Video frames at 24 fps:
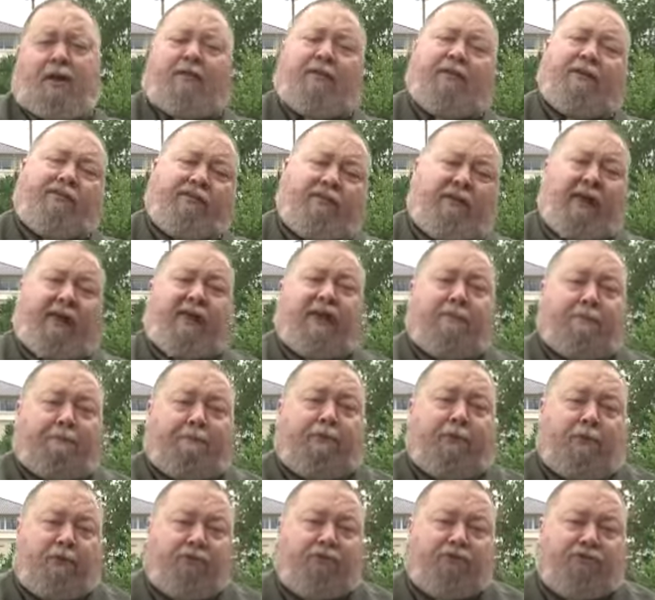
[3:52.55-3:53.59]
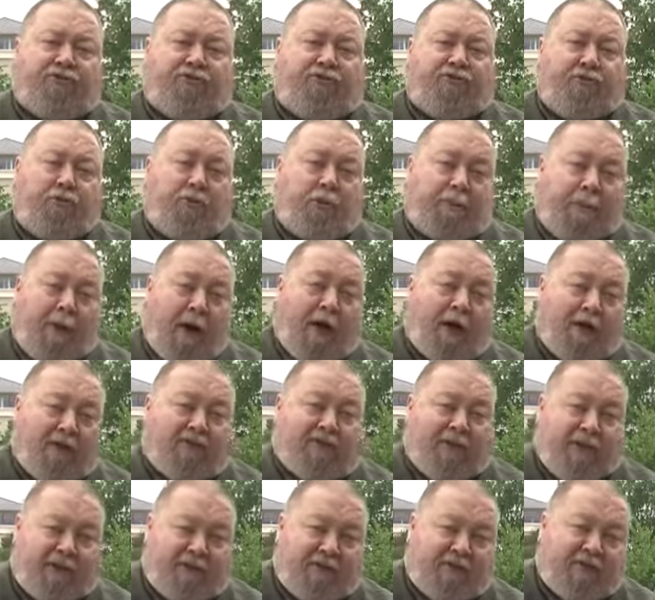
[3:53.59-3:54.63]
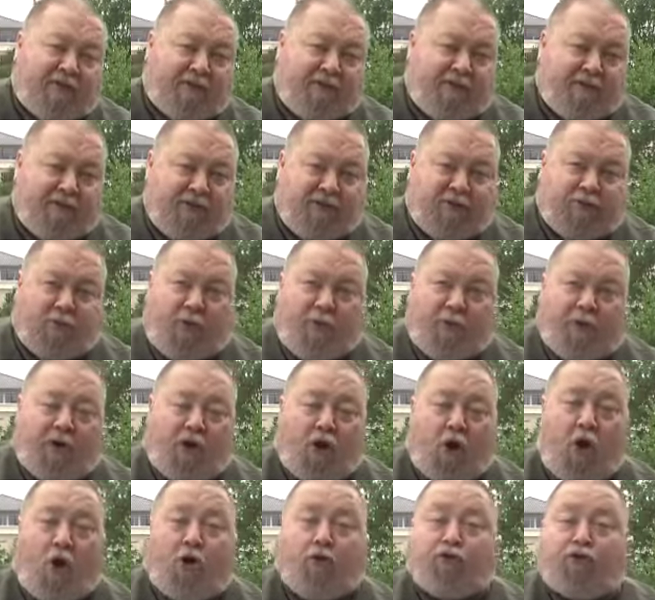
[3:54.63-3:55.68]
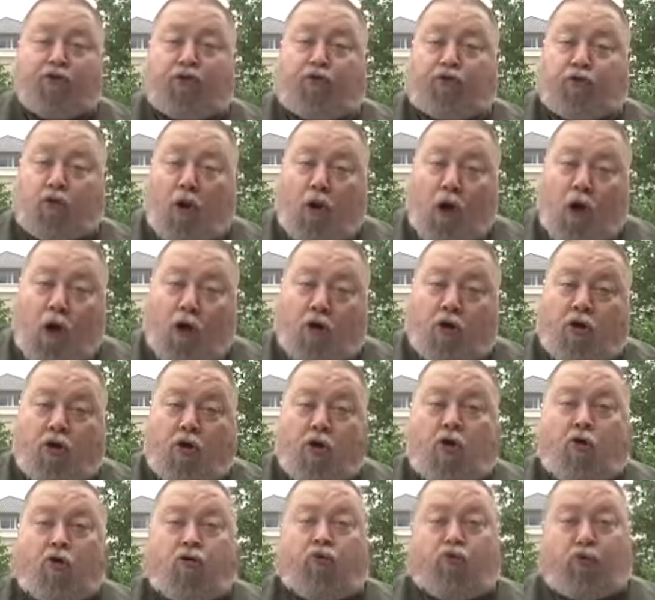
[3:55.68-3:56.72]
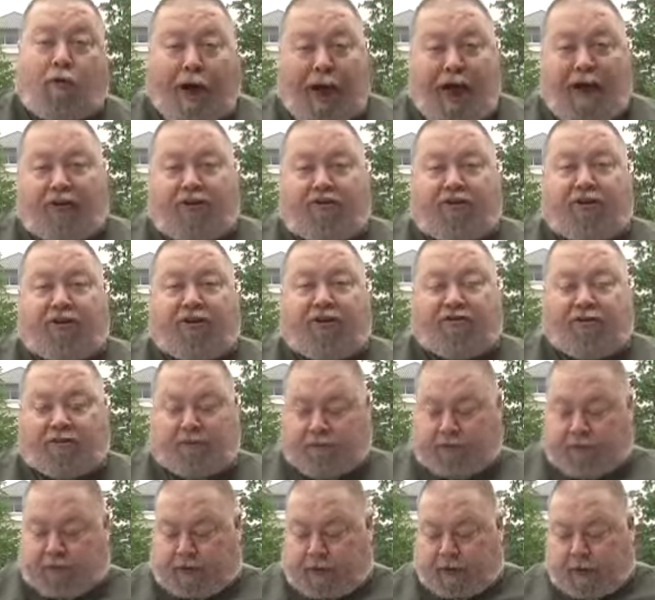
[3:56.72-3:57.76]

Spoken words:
The second approach to apologetics is what we call strong rationalism.